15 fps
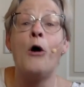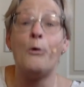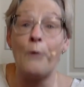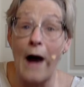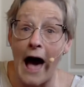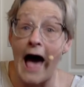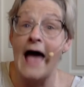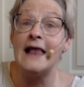
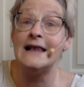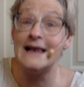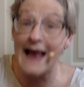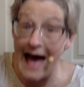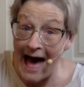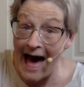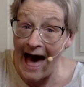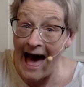right
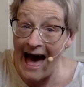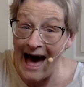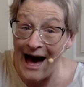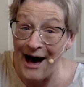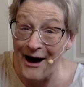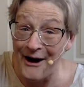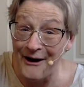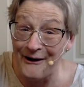
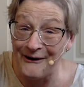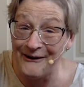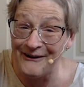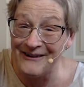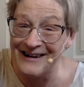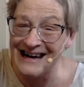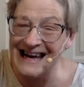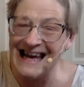
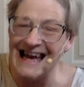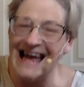now.